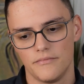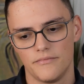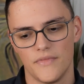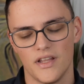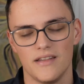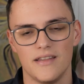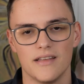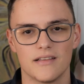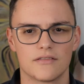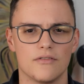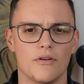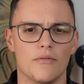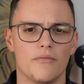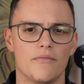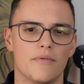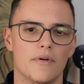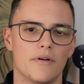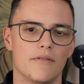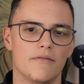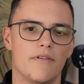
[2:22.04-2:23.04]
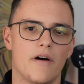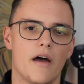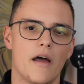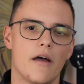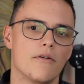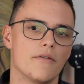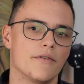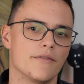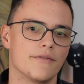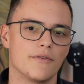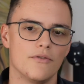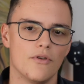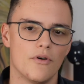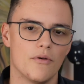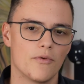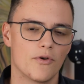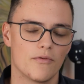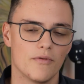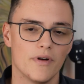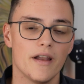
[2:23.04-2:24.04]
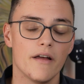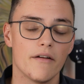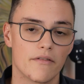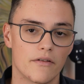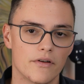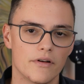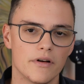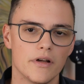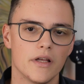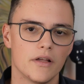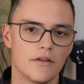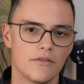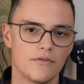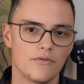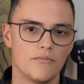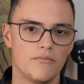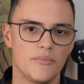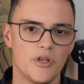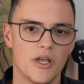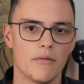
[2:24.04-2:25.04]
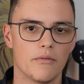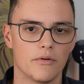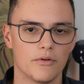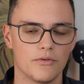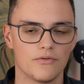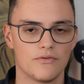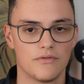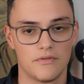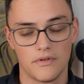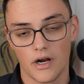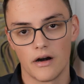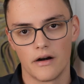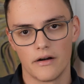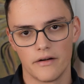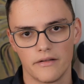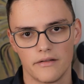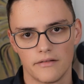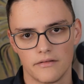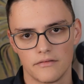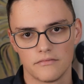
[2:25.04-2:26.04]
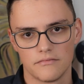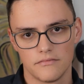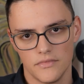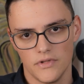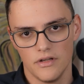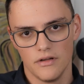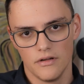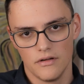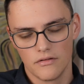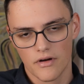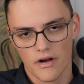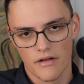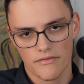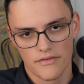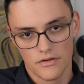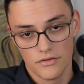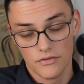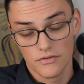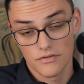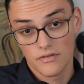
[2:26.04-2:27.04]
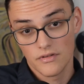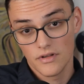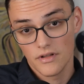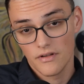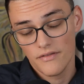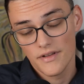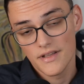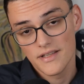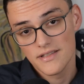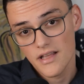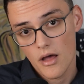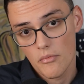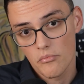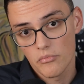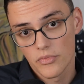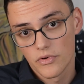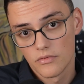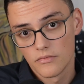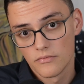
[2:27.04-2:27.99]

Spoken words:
a desktop file and GNOME or whatever to be able to start a graphical user interface app,